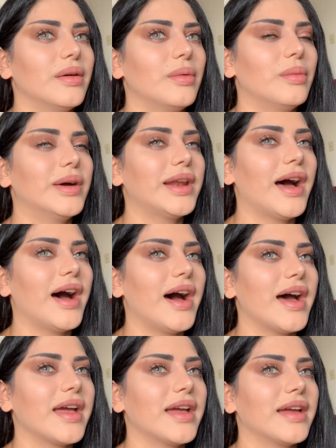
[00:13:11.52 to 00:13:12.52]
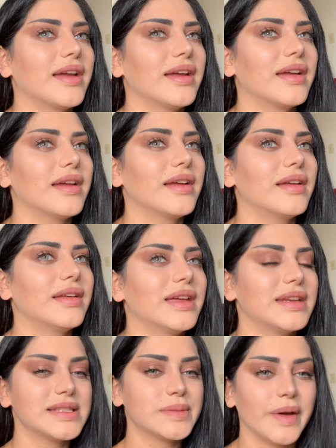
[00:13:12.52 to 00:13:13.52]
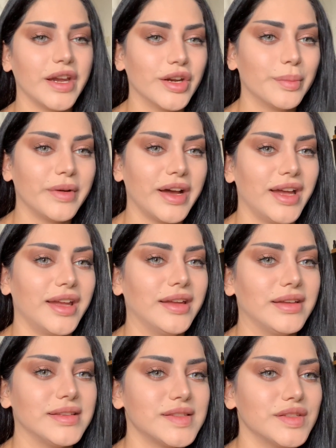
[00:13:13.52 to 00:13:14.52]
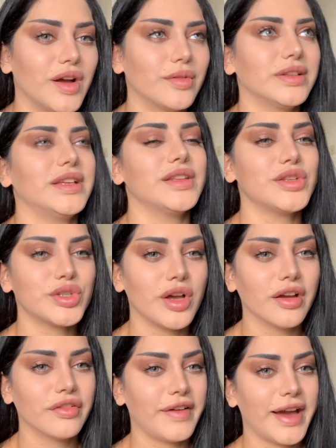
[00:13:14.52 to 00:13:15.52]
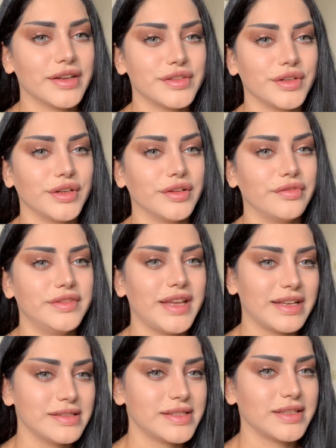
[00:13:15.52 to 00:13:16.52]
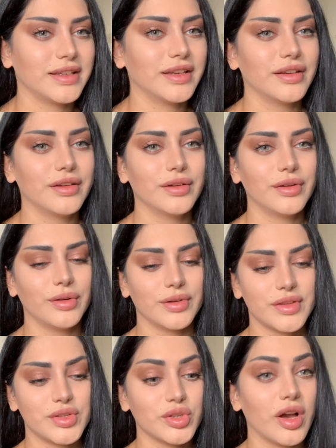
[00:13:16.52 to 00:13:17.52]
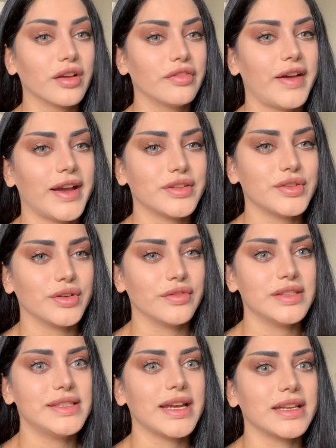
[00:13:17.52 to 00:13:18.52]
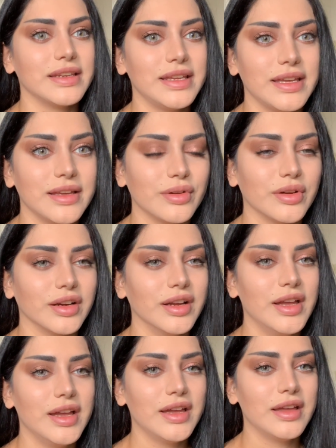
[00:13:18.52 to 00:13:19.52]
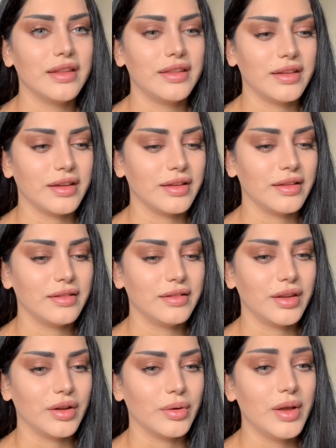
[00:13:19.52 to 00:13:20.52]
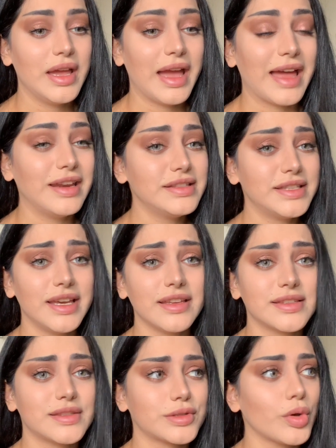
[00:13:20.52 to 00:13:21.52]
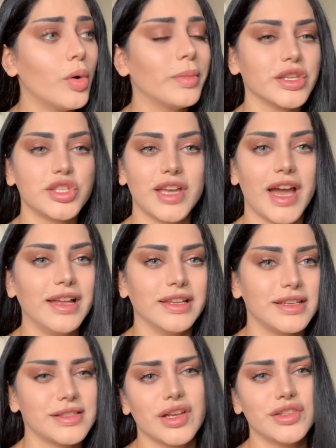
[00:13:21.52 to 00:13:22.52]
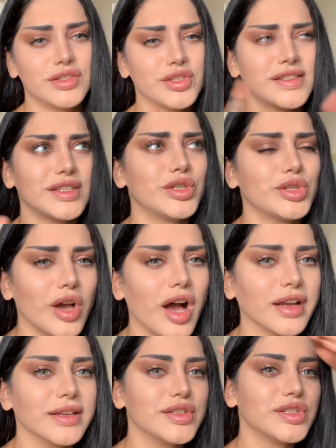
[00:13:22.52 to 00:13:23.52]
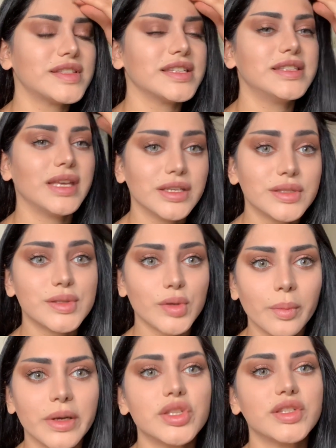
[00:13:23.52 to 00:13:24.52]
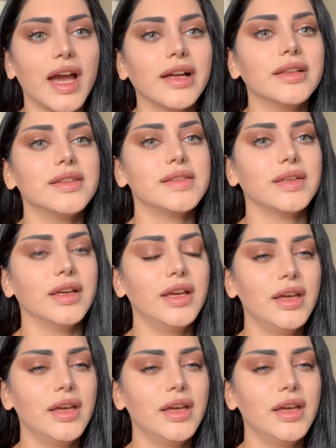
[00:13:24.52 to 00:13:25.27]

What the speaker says: what I get inspired by is not really the shock factor of dancing, or the shock factor of the technique, or the, you know. And it takes so much talent. It's not just a shock, it's just, it takes so much talent to